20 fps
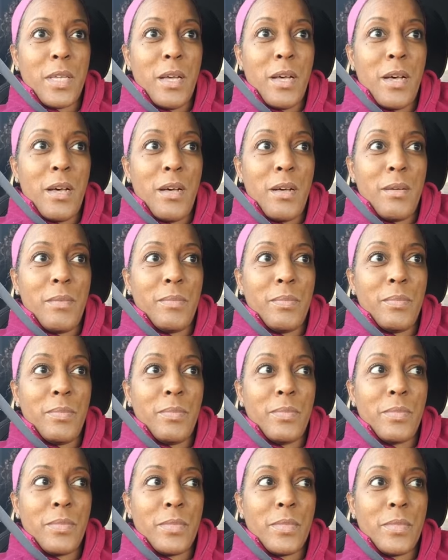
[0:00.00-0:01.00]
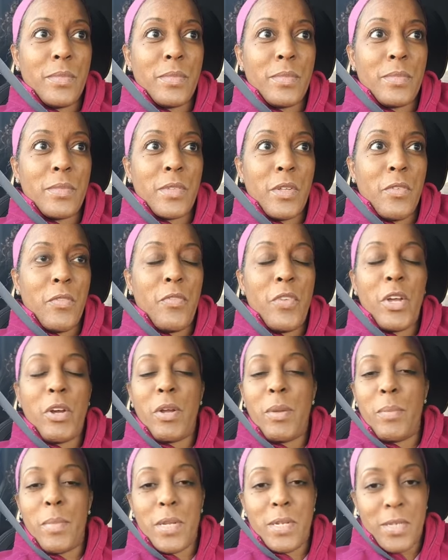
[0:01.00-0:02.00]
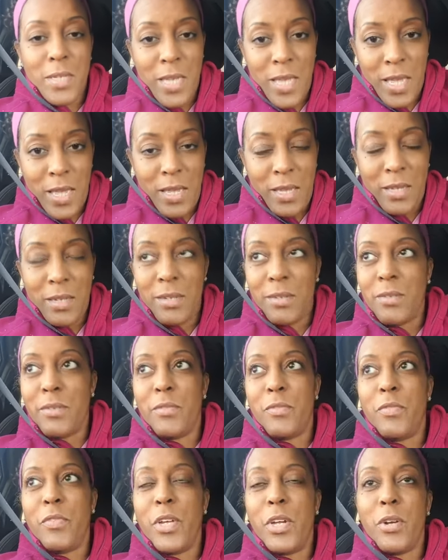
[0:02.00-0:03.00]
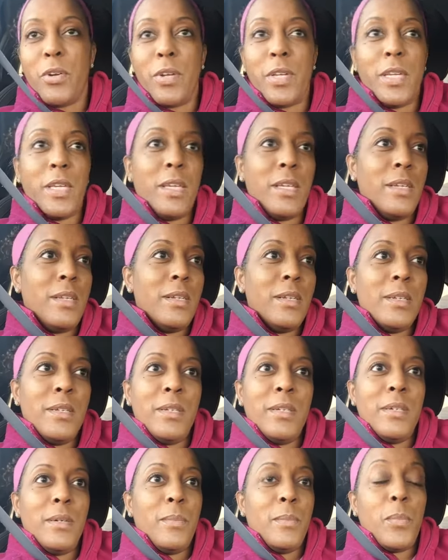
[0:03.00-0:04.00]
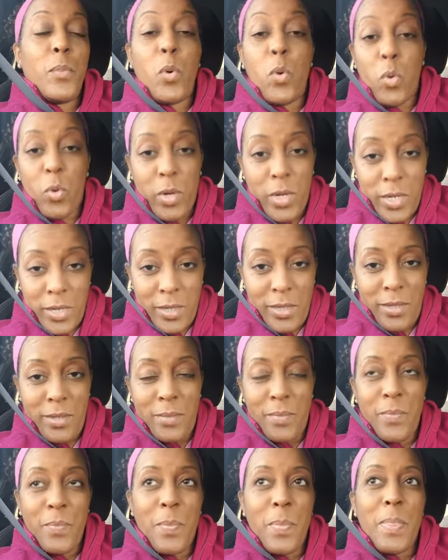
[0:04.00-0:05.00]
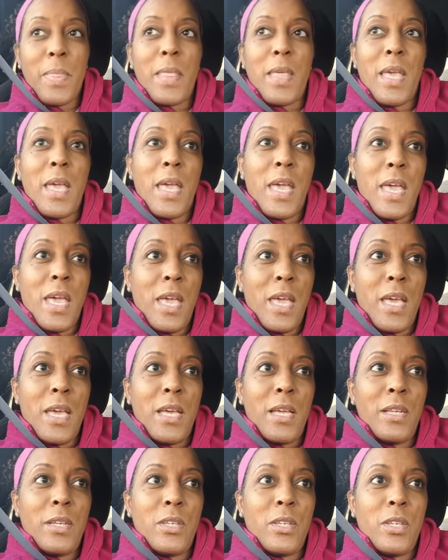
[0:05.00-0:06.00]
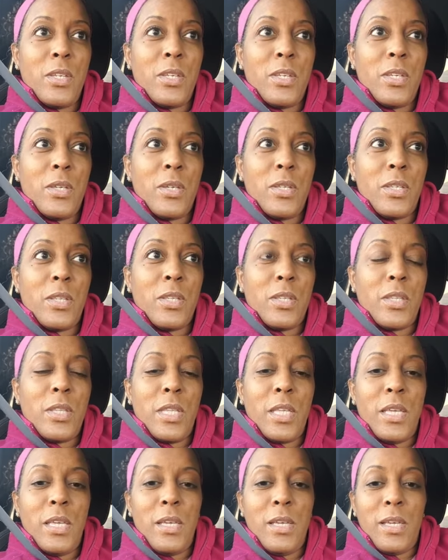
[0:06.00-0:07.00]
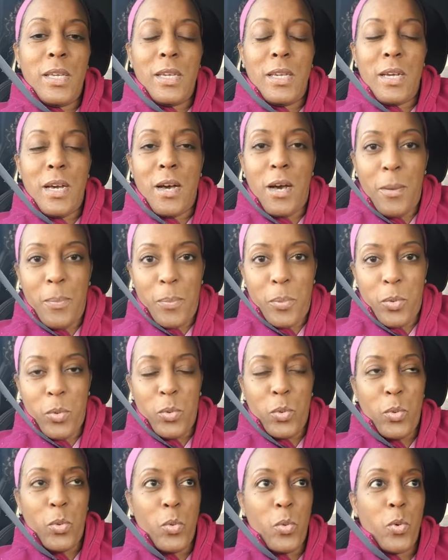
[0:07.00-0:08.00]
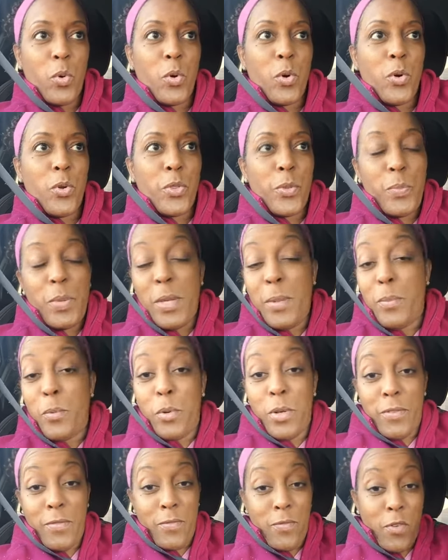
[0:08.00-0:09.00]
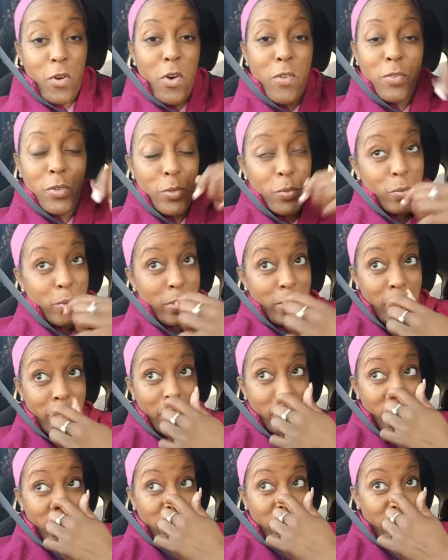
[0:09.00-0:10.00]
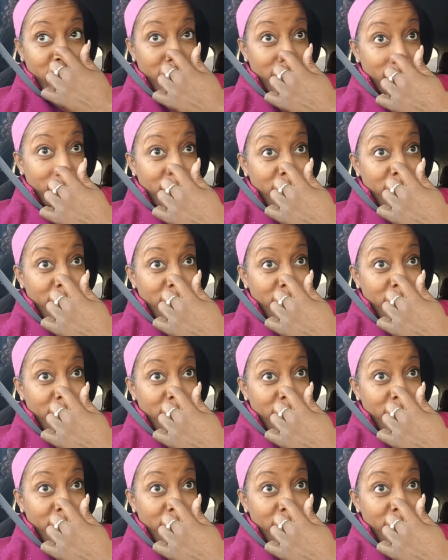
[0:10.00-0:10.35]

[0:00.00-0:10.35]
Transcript: um, very mundane, very boring, and the couple or the people involved in the relationship